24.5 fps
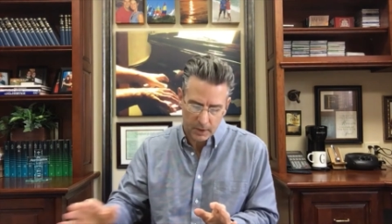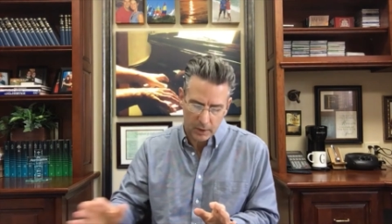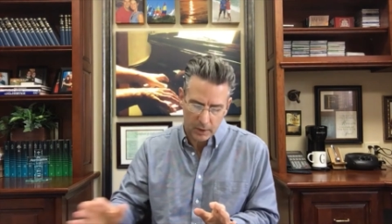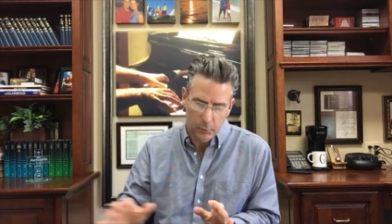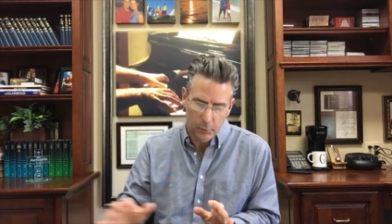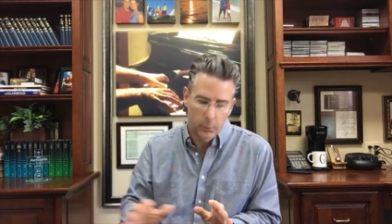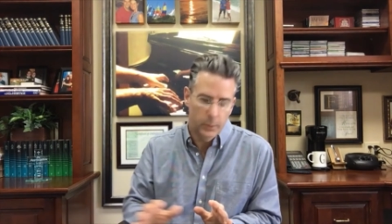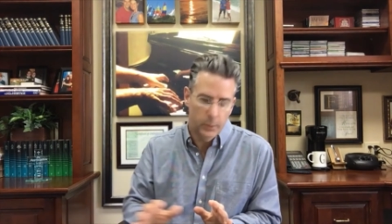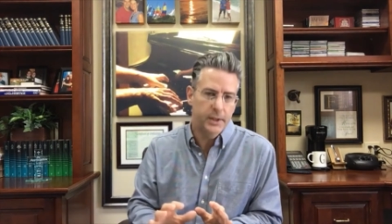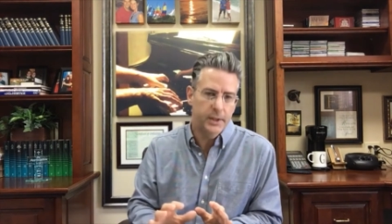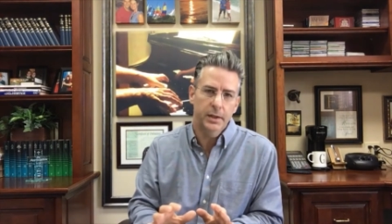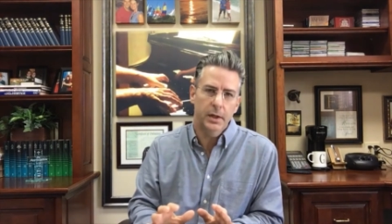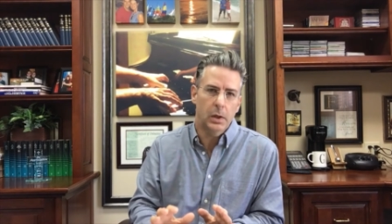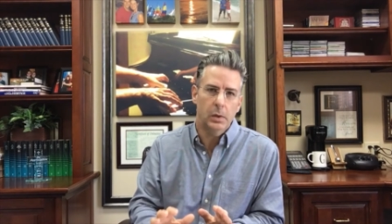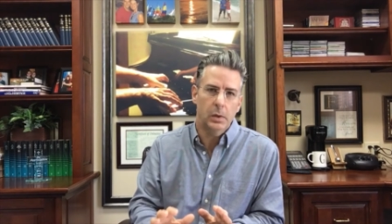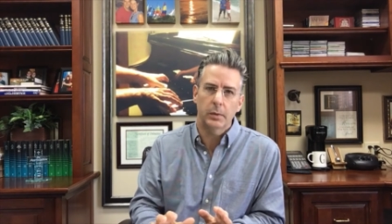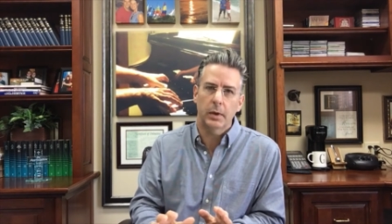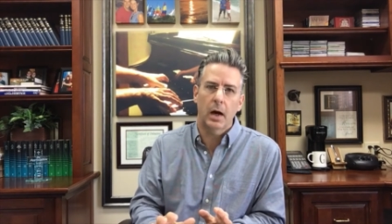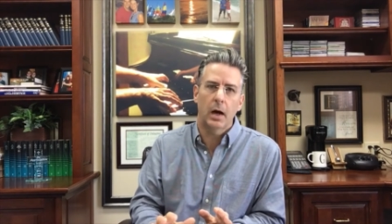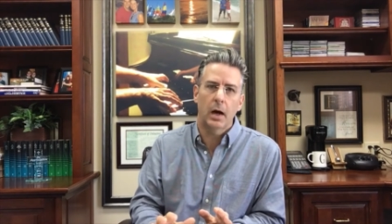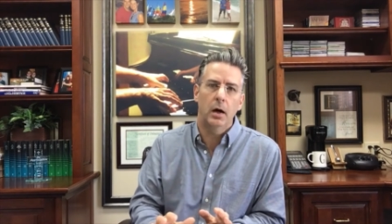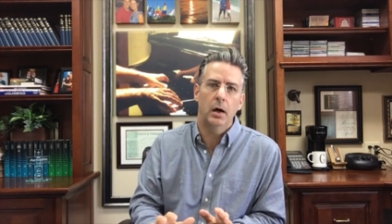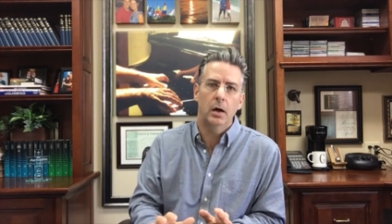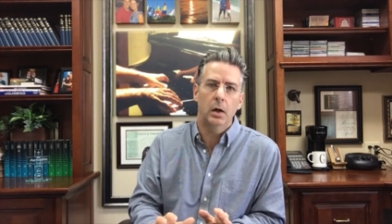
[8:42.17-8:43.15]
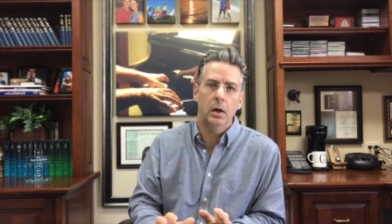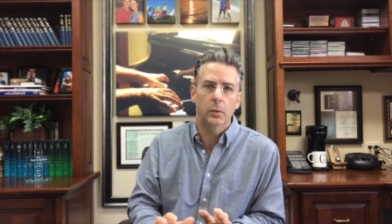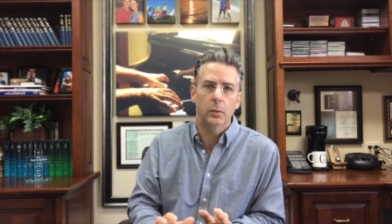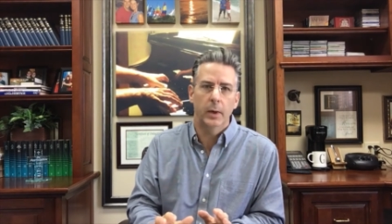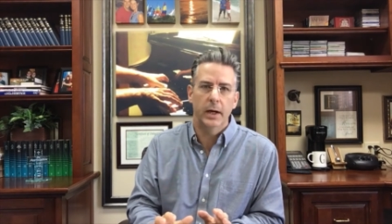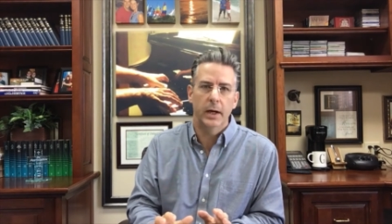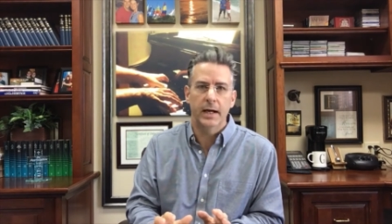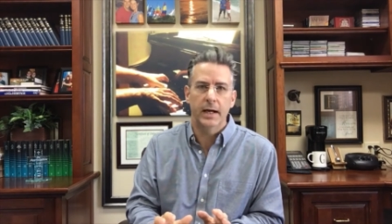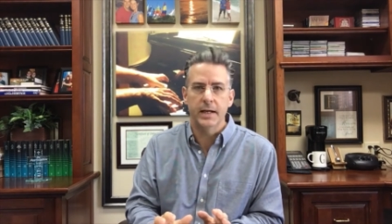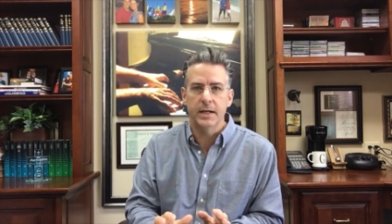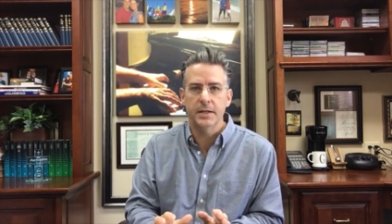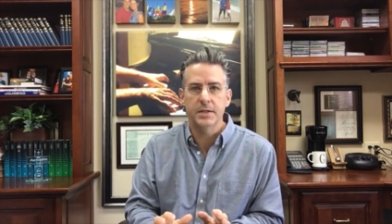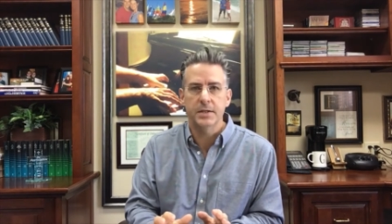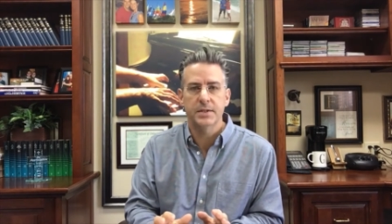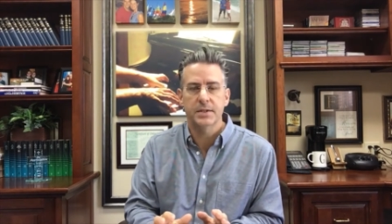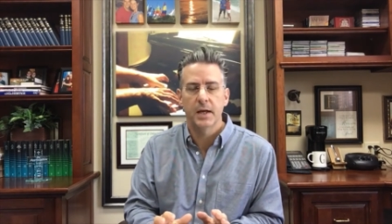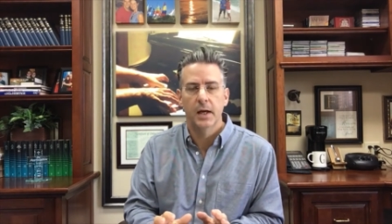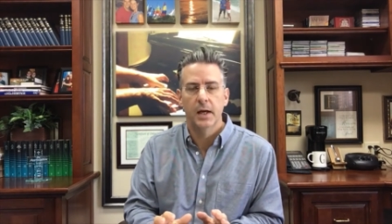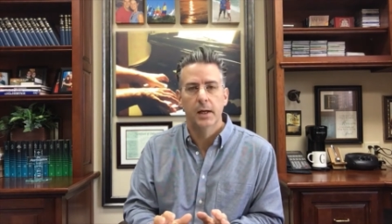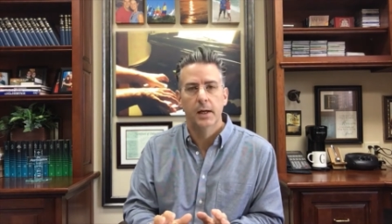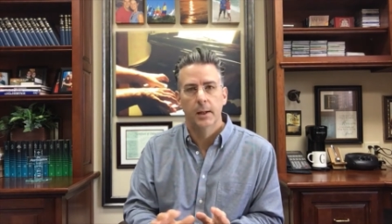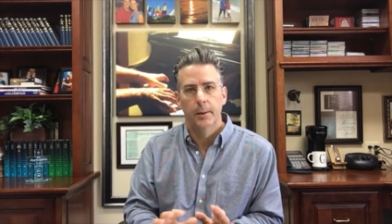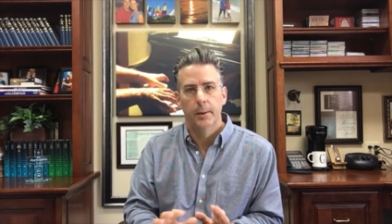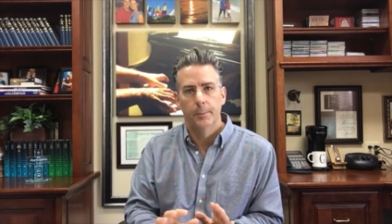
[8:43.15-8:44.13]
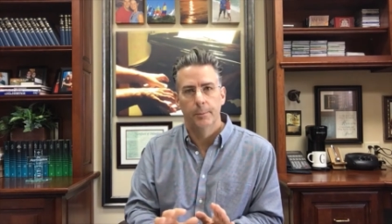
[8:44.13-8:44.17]
We don't always
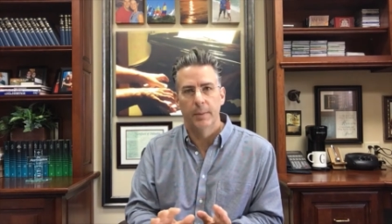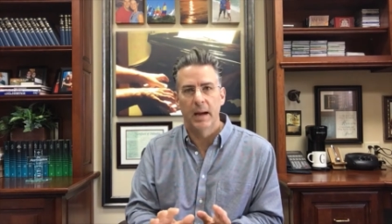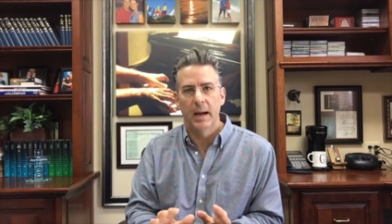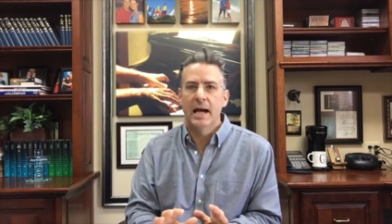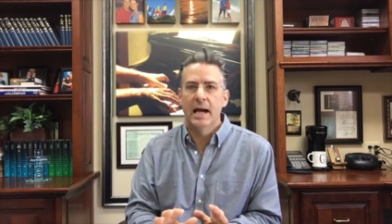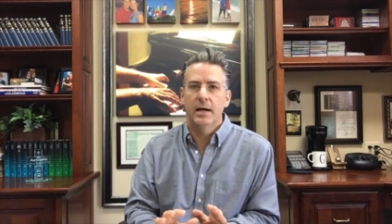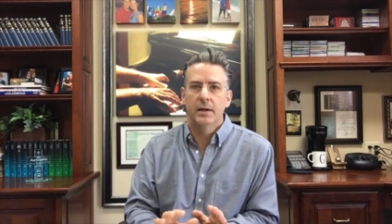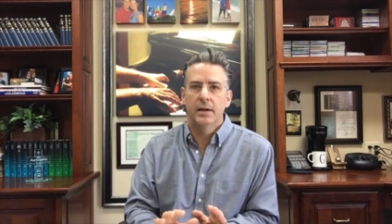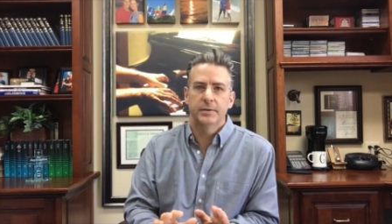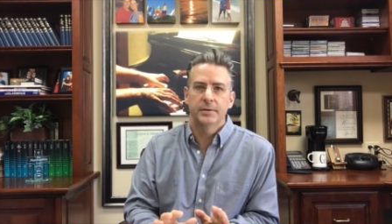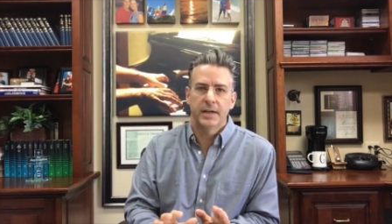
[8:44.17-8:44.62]
bow